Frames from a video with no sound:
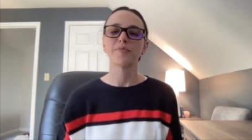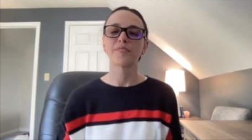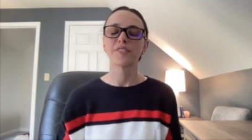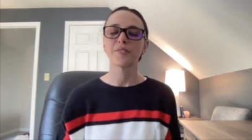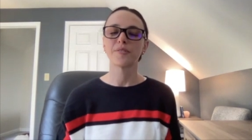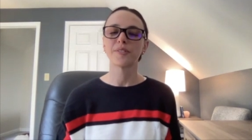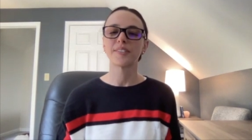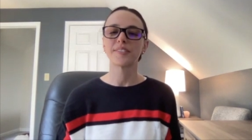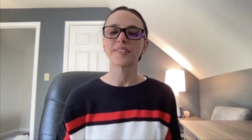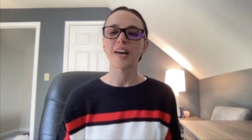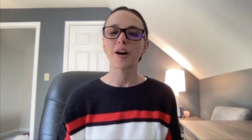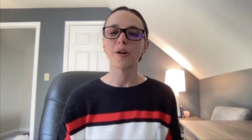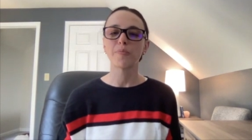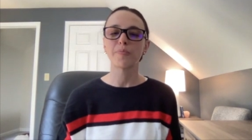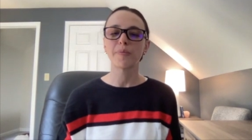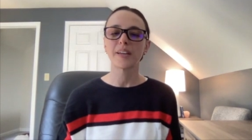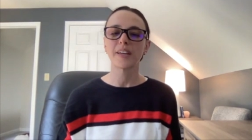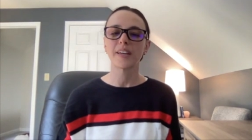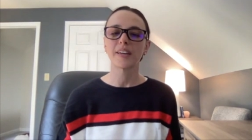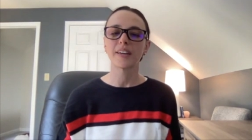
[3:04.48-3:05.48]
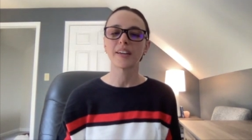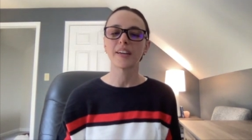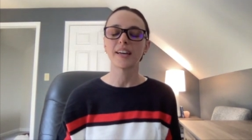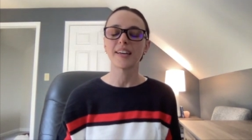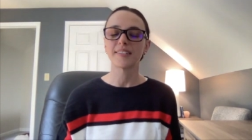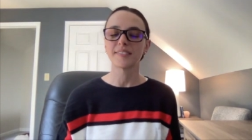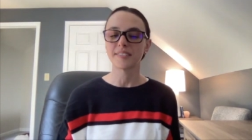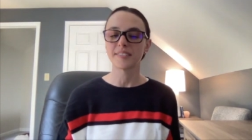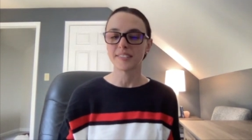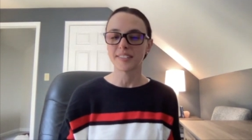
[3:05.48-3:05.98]
So it's helping
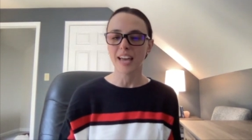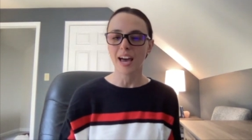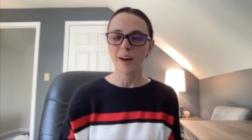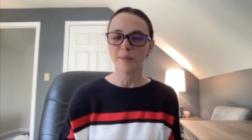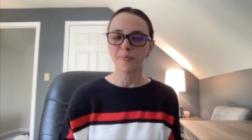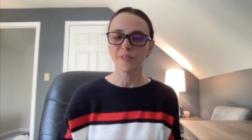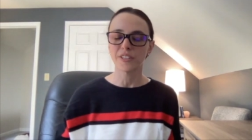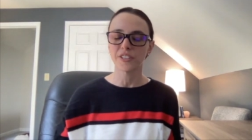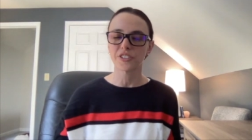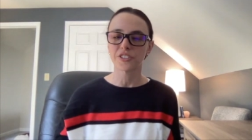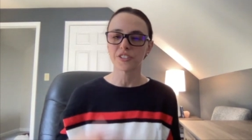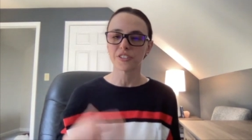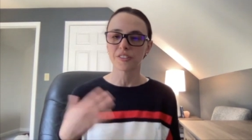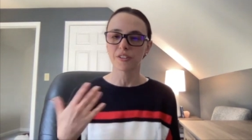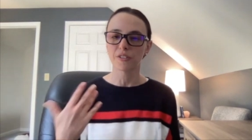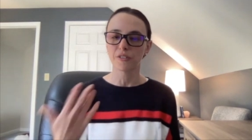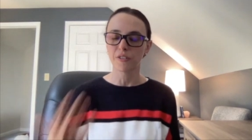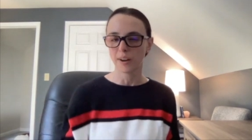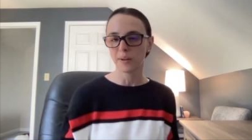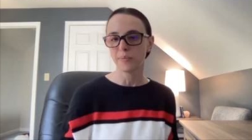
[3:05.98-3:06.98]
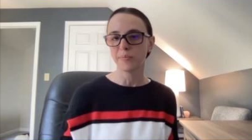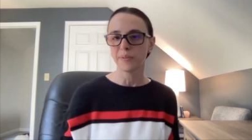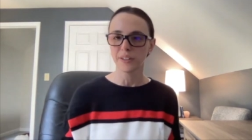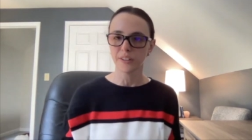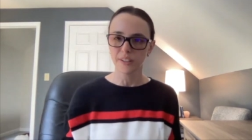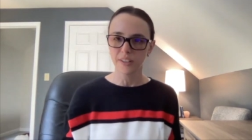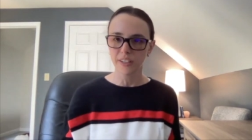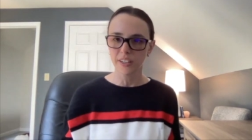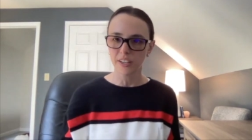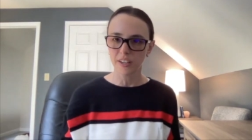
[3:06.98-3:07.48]
establish the
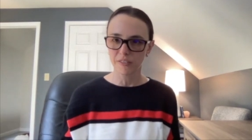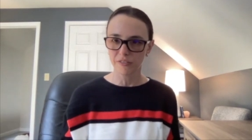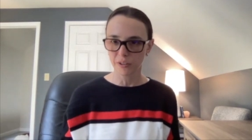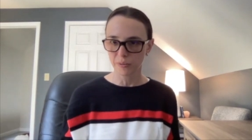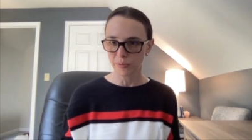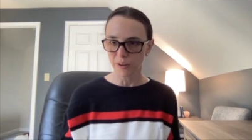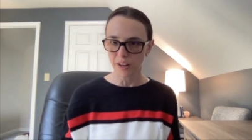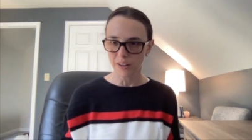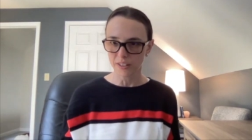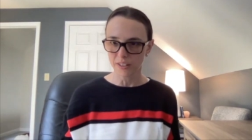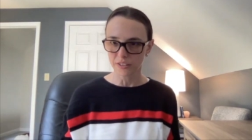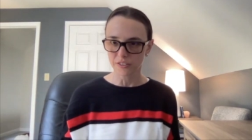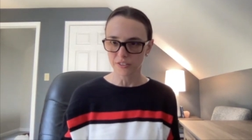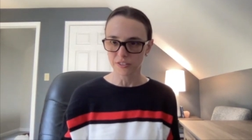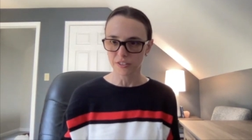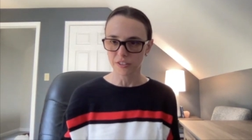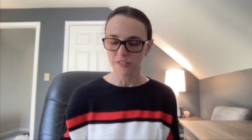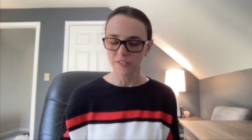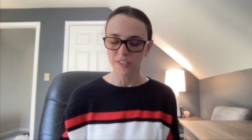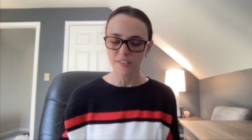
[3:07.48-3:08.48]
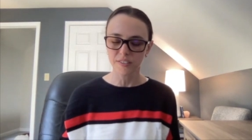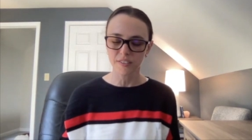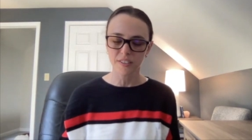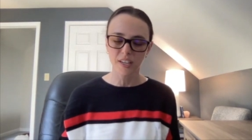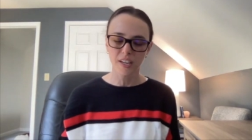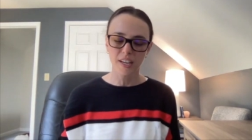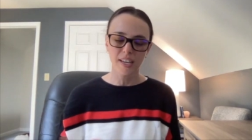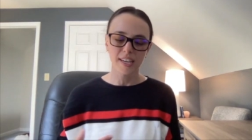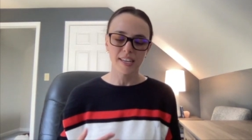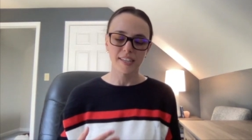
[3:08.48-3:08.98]
credibility of your product or service.
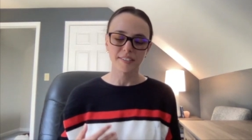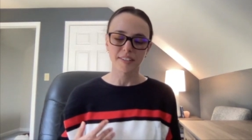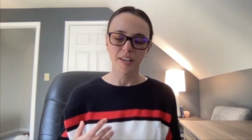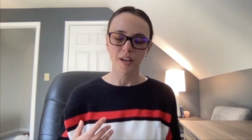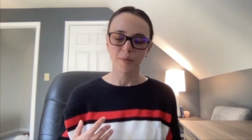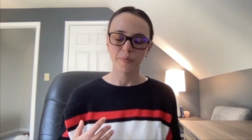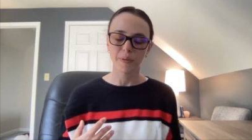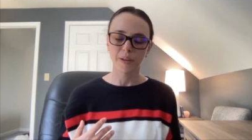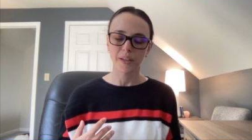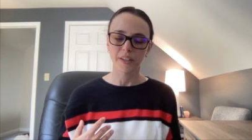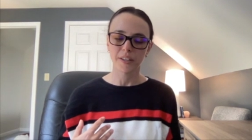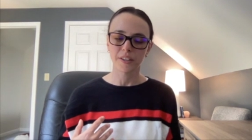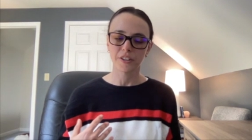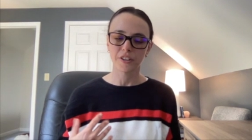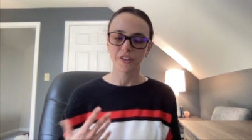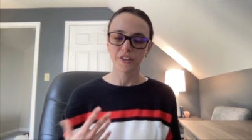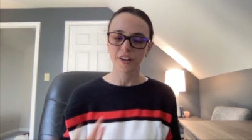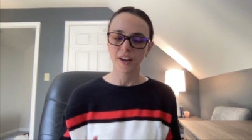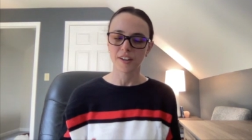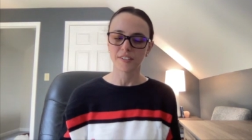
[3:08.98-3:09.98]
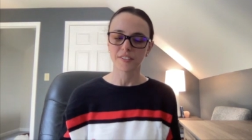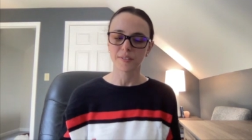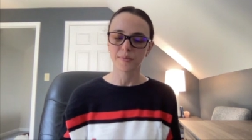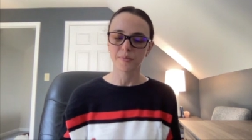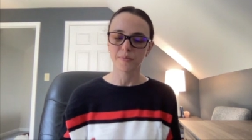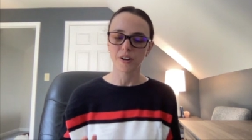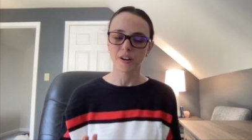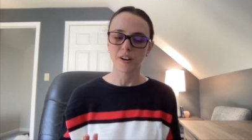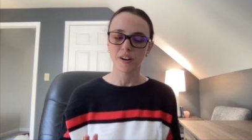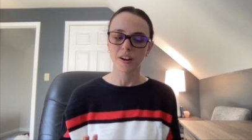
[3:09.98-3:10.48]
It's helping your
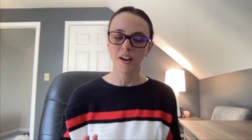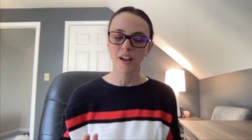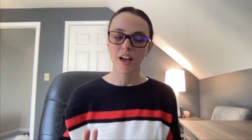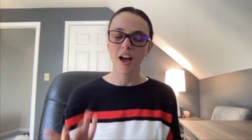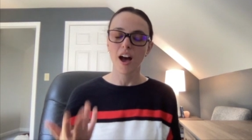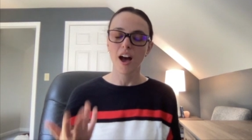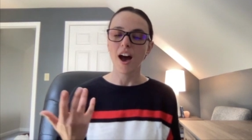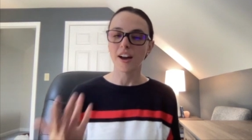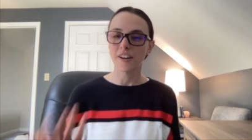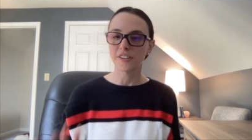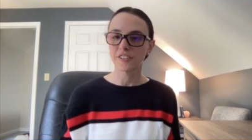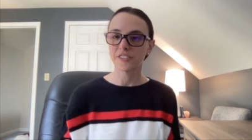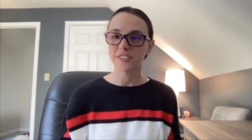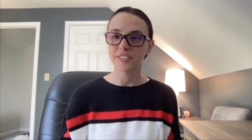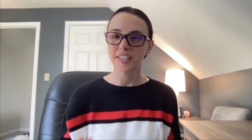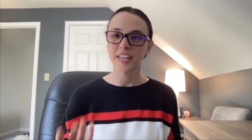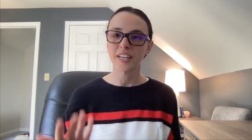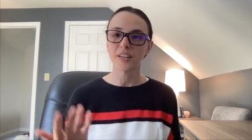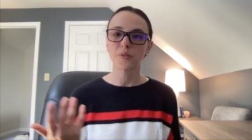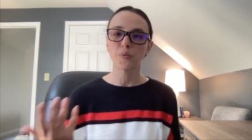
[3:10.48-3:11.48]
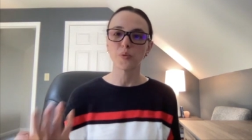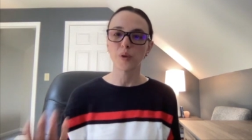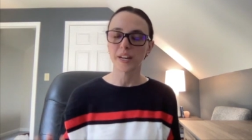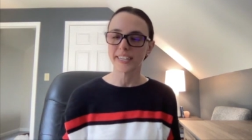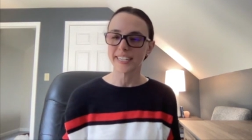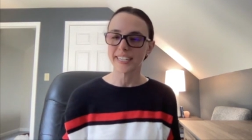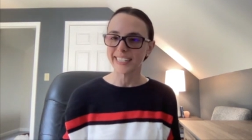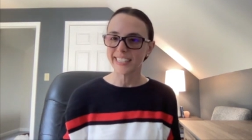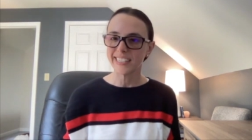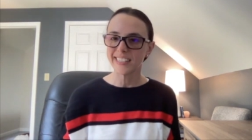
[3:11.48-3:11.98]
customer understand what
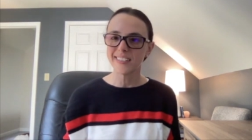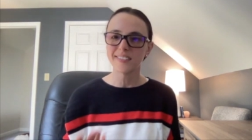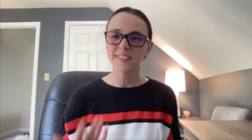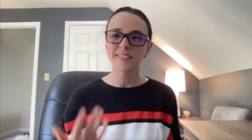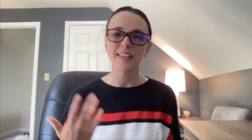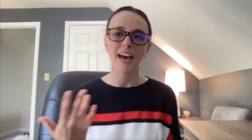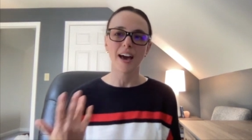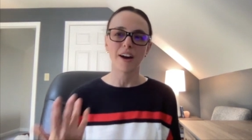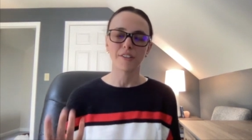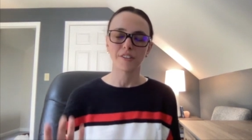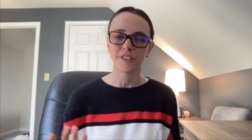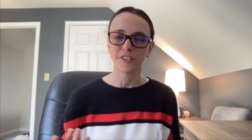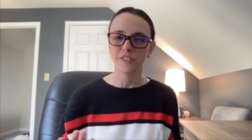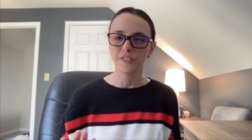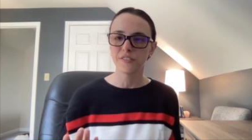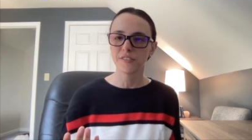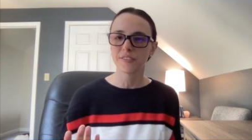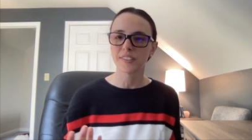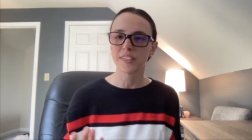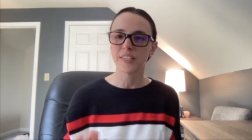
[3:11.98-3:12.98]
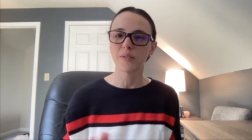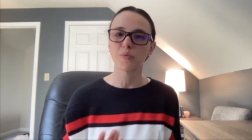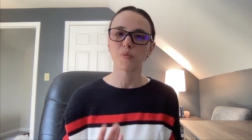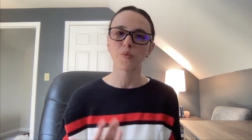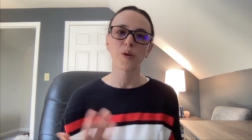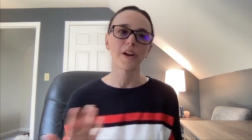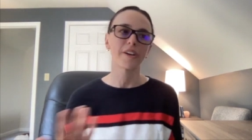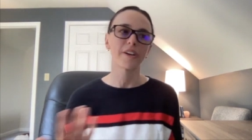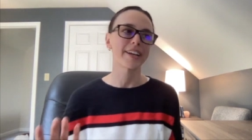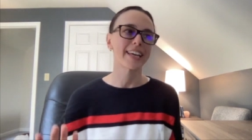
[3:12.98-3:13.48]
it is, how to use it,
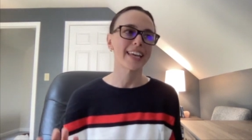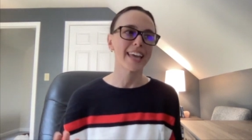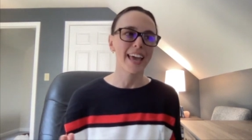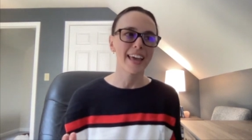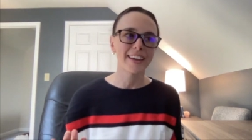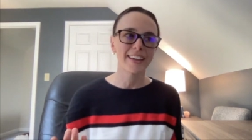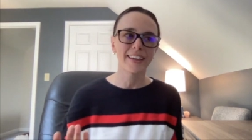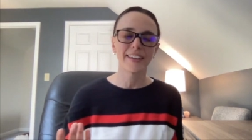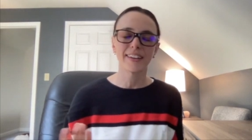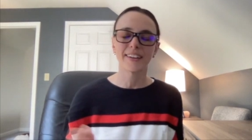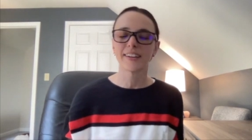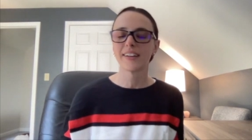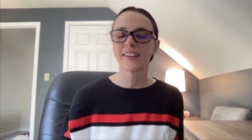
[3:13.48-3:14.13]
where to get it,